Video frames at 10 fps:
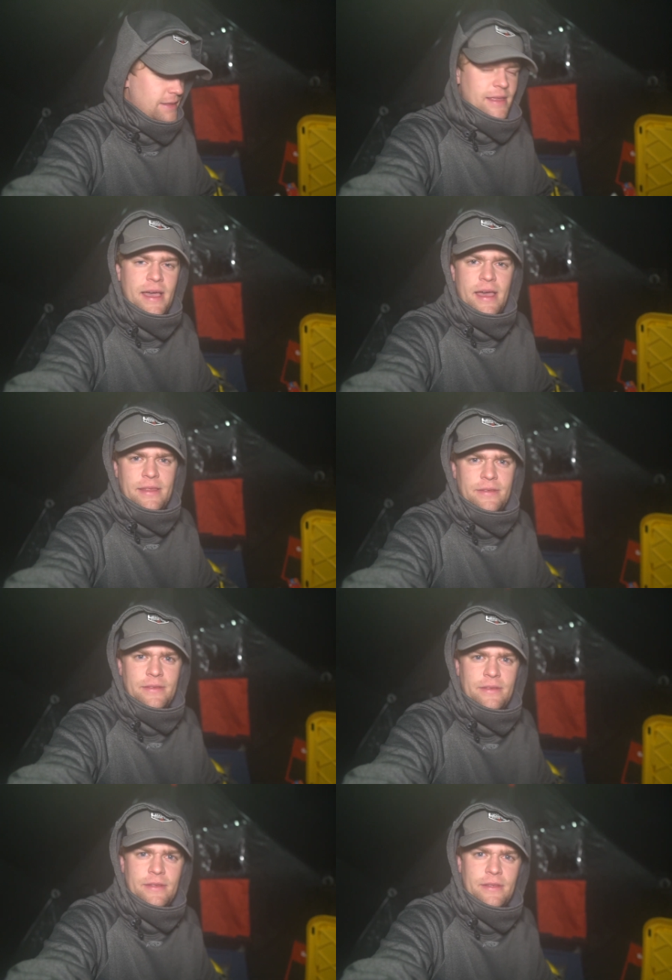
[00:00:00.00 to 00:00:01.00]
not
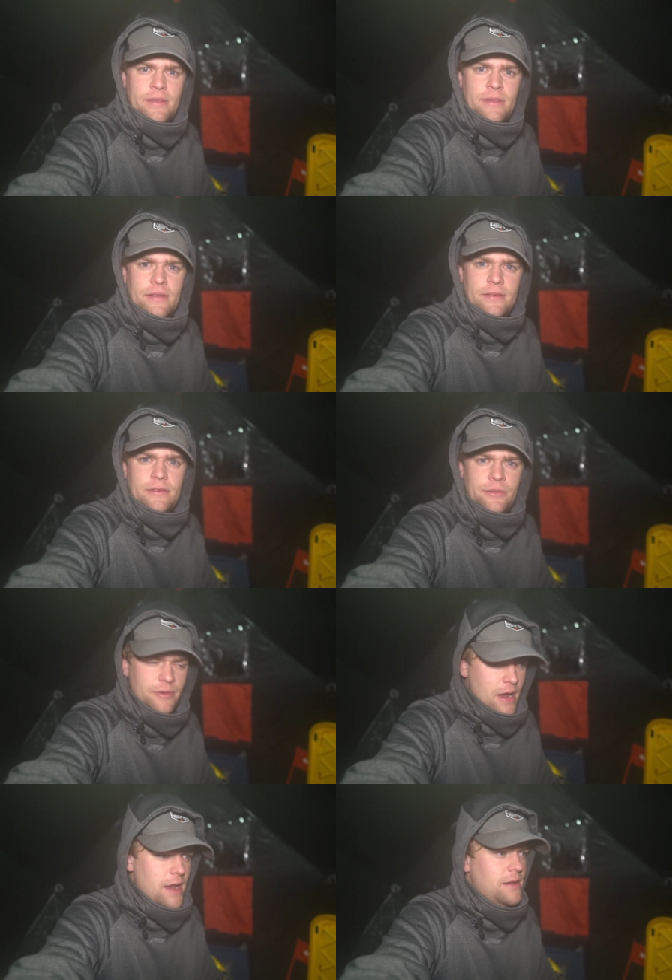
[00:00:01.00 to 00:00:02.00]
too
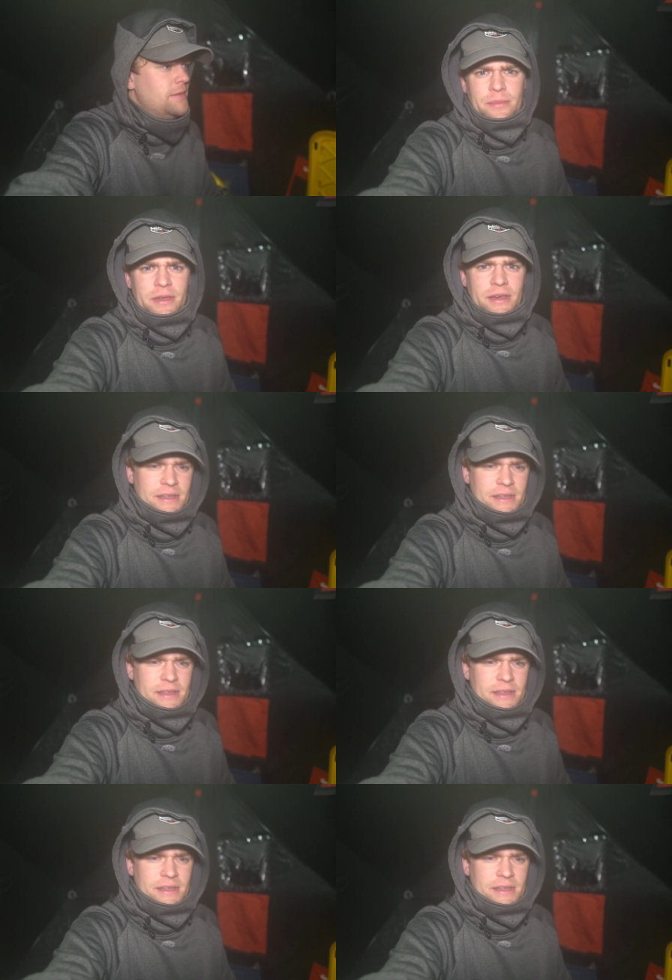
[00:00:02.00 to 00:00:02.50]
great because